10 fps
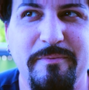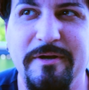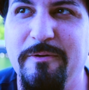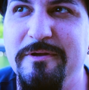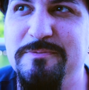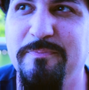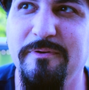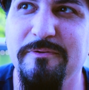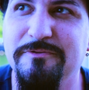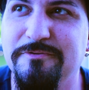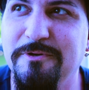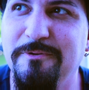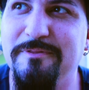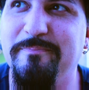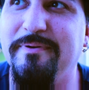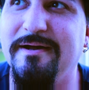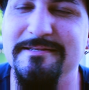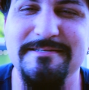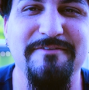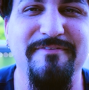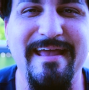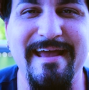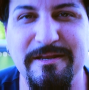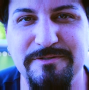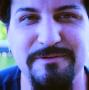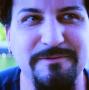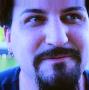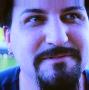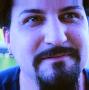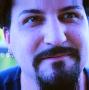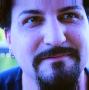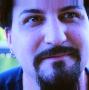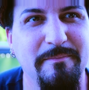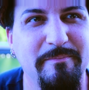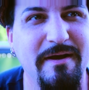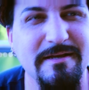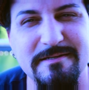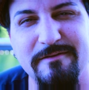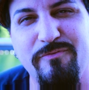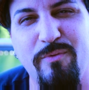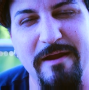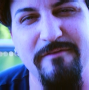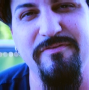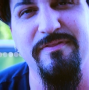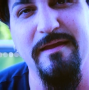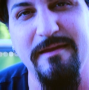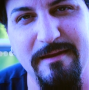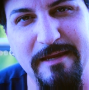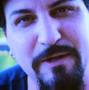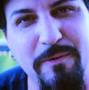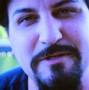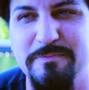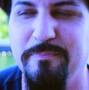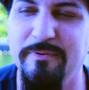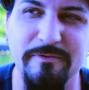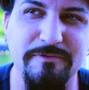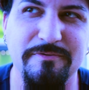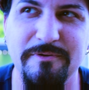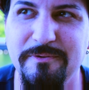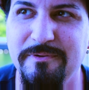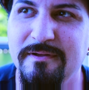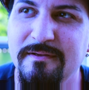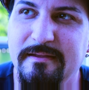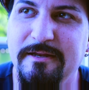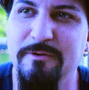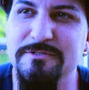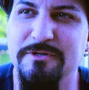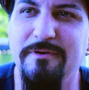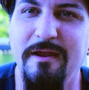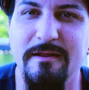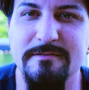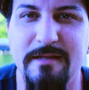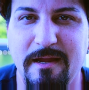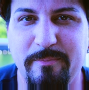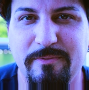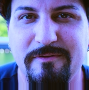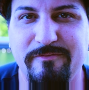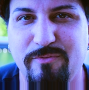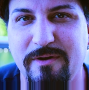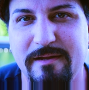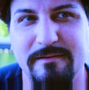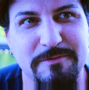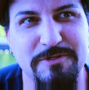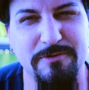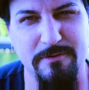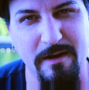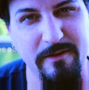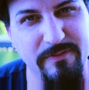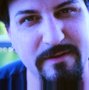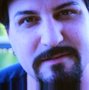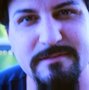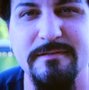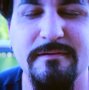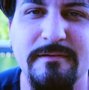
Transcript: but he always pulled through with positive attitudes, a positive way of thinking. He always pulled through, and he was a great example of what strength is.